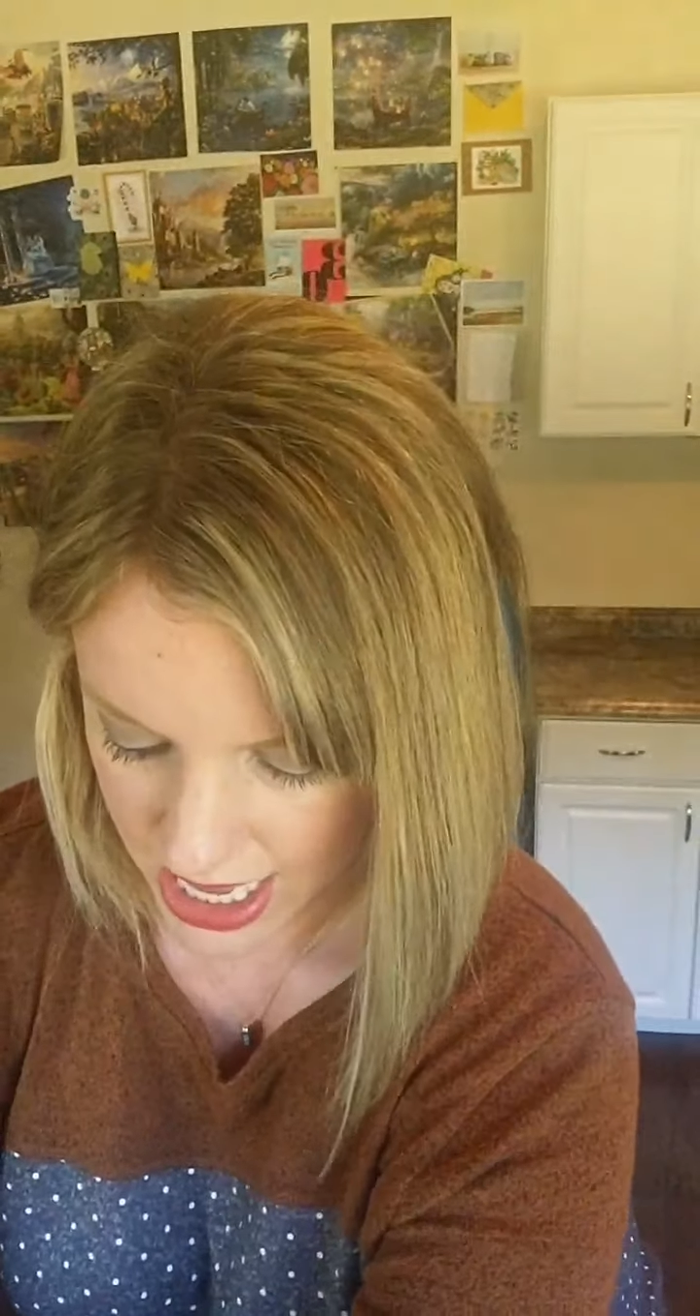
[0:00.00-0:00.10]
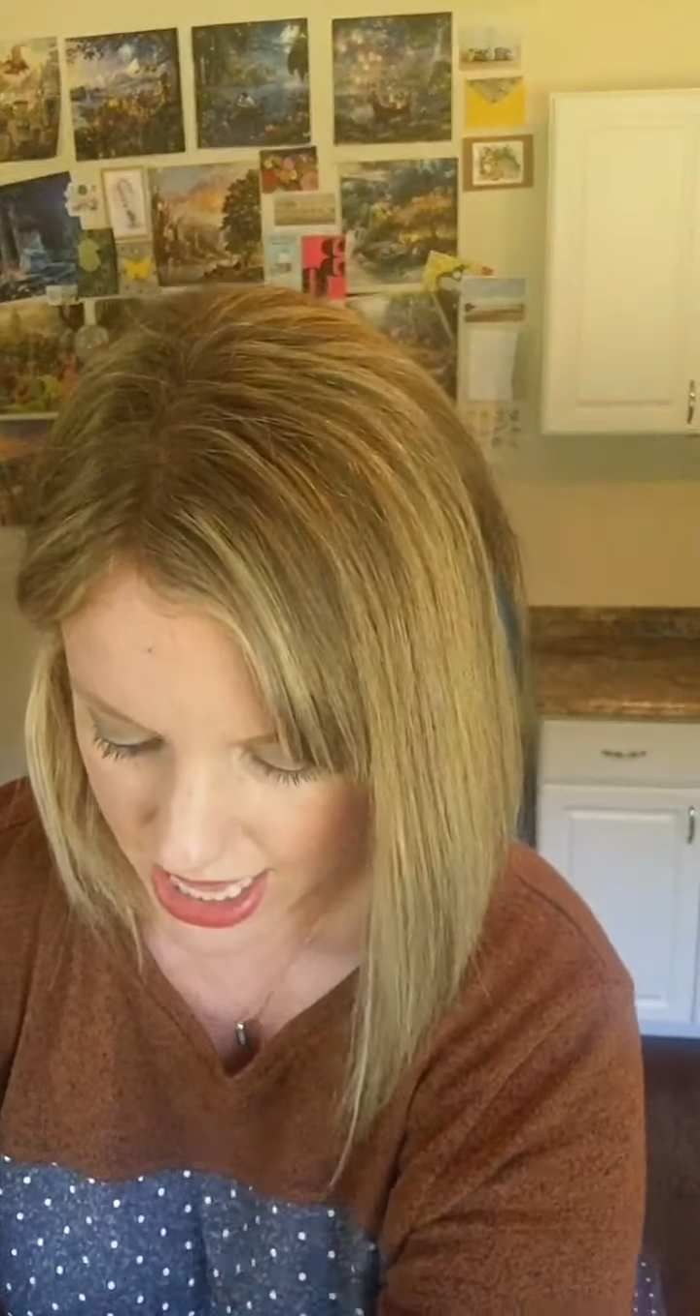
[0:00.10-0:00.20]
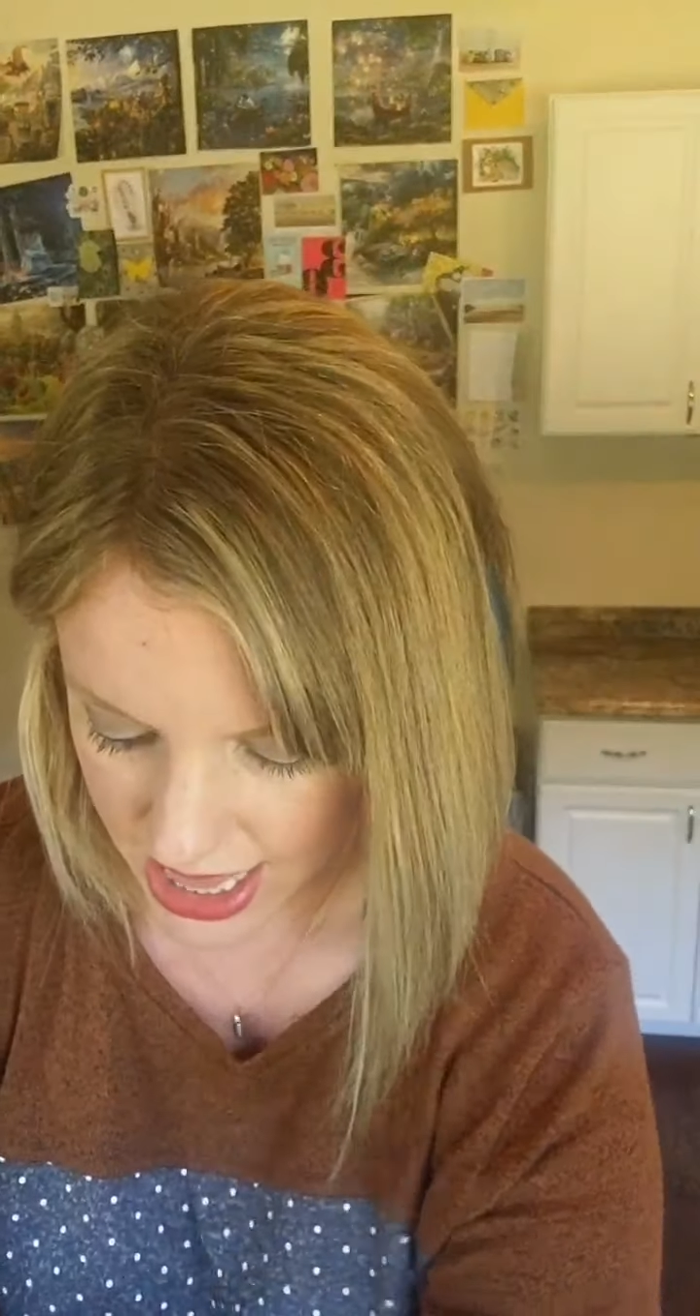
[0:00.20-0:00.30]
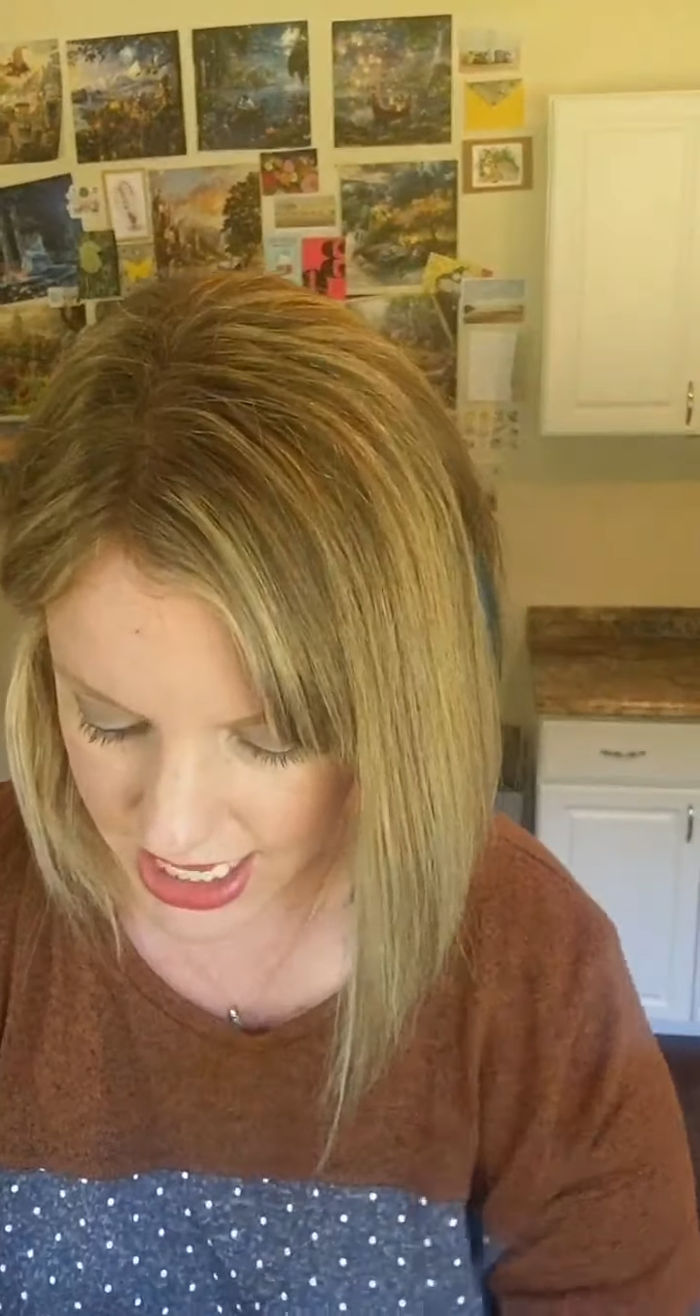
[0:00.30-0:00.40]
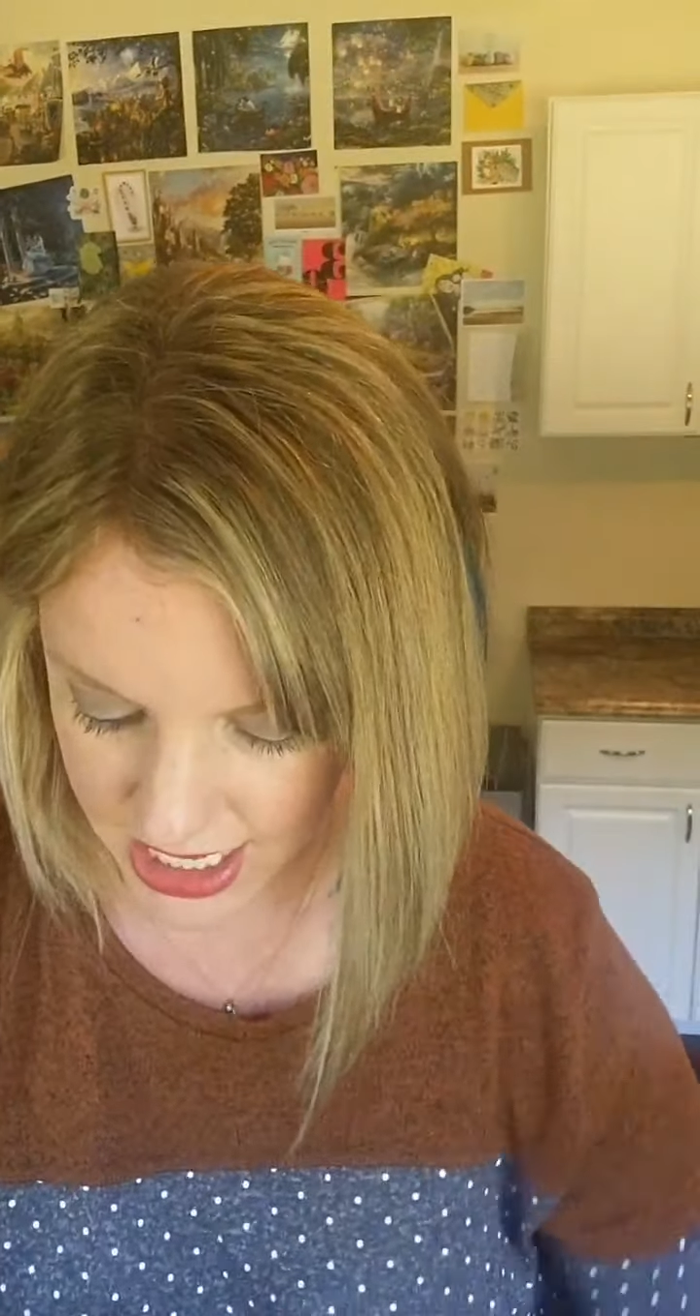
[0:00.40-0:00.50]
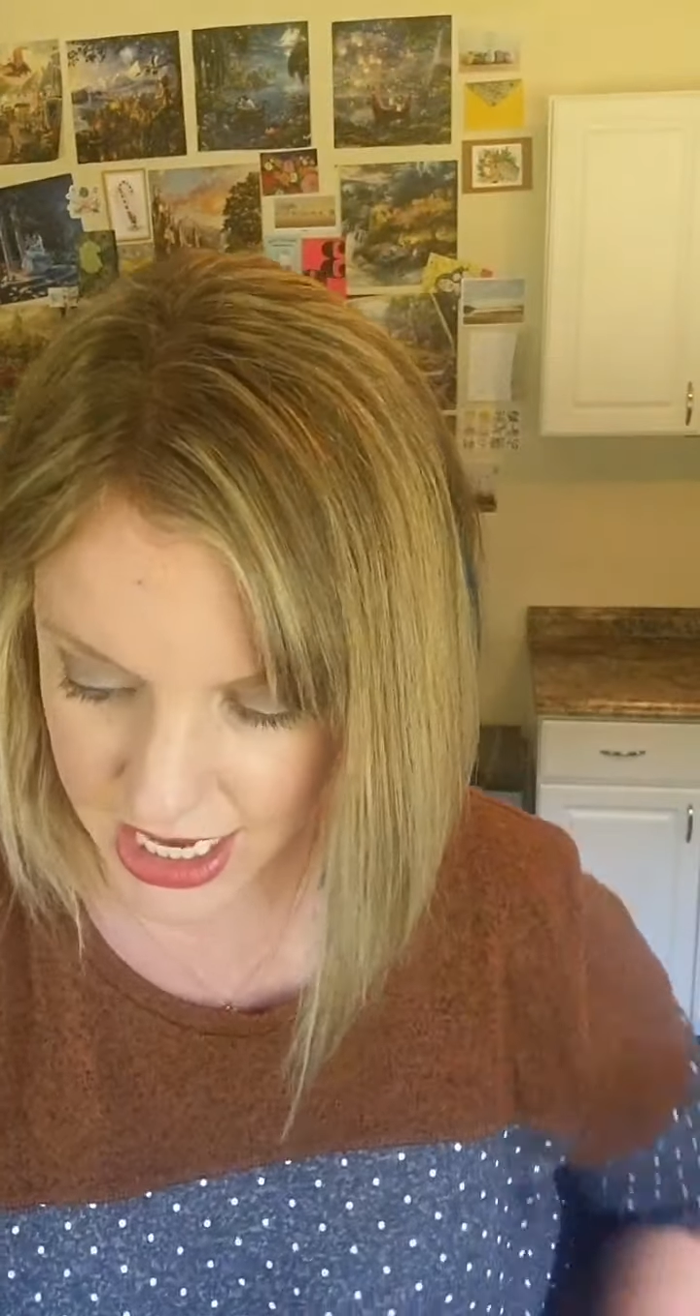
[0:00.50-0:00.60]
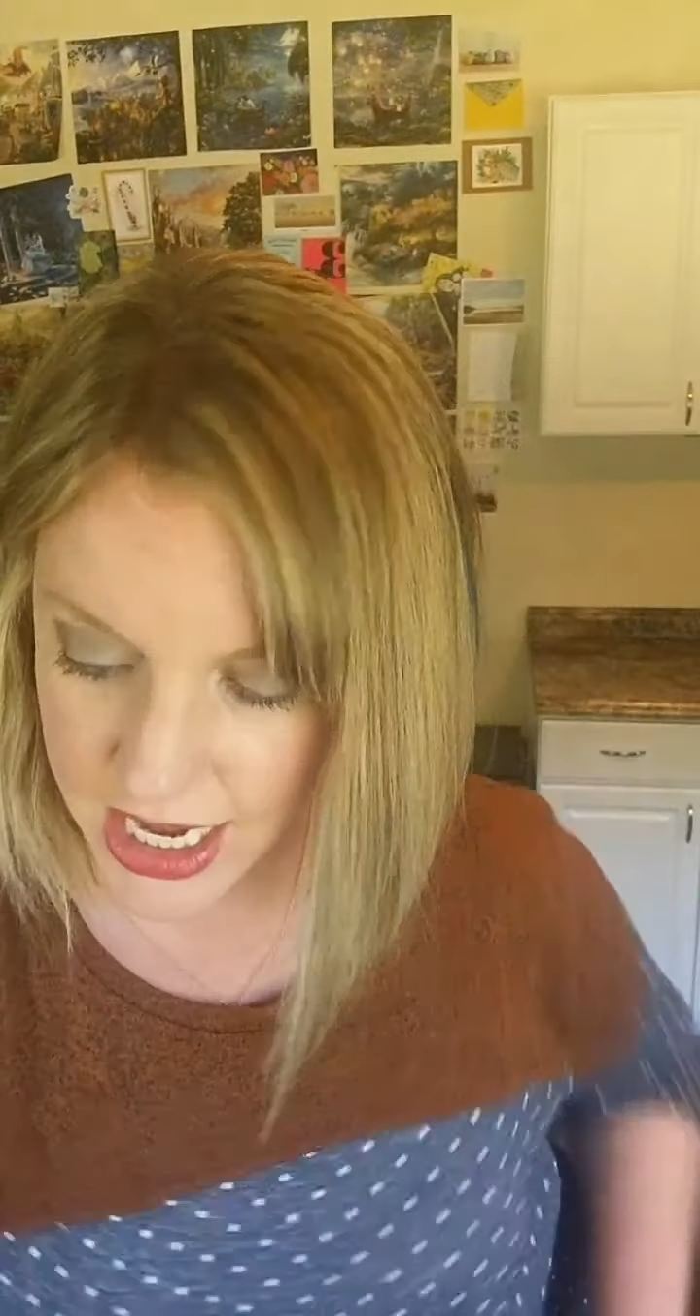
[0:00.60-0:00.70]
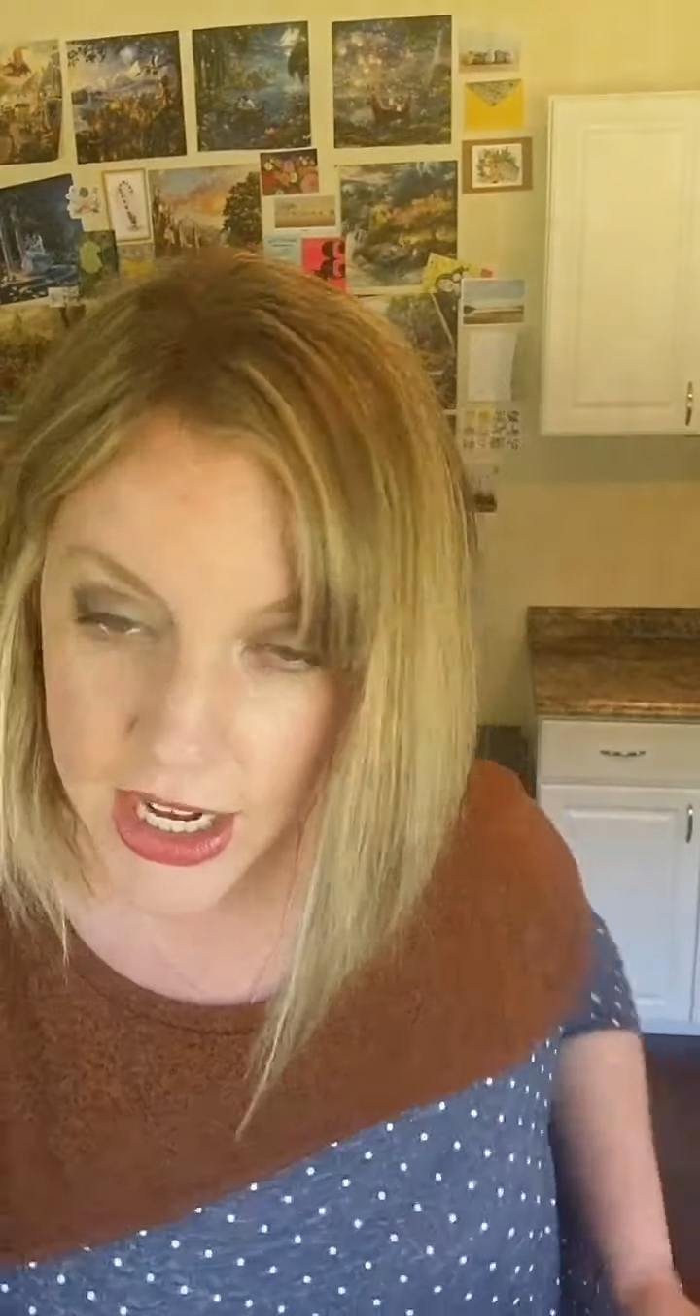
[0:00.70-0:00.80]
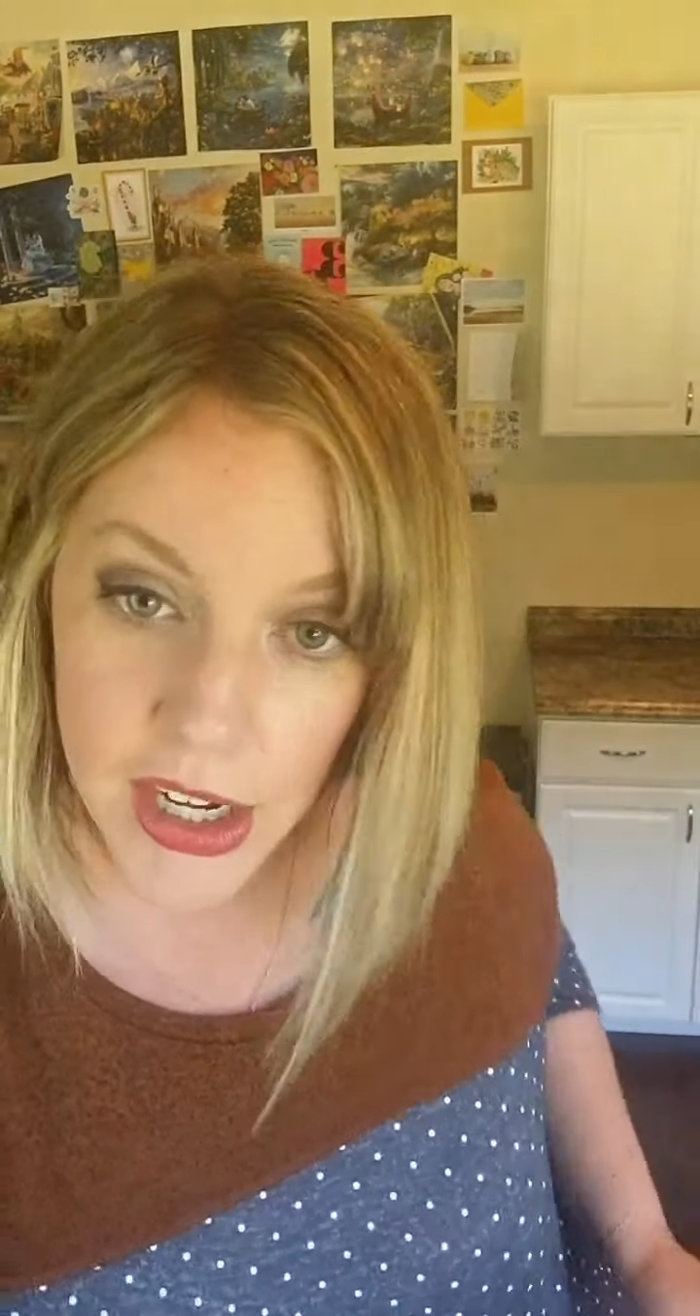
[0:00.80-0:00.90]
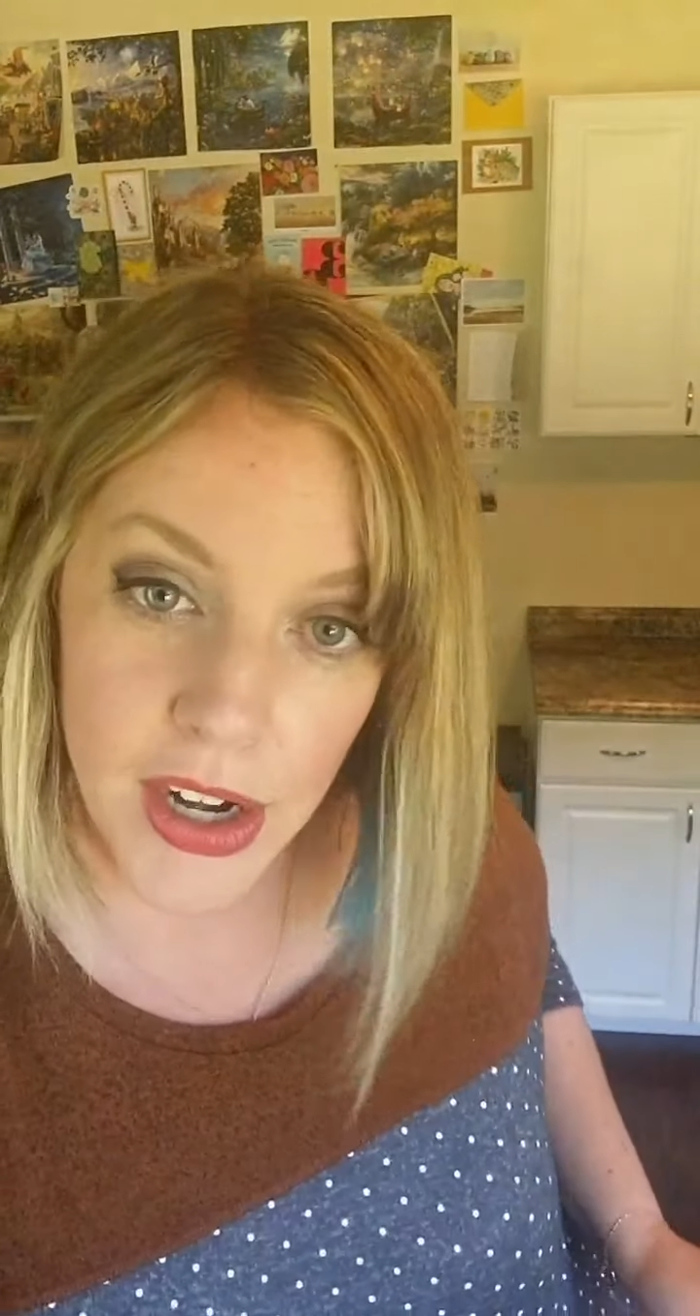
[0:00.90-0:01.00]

And then here,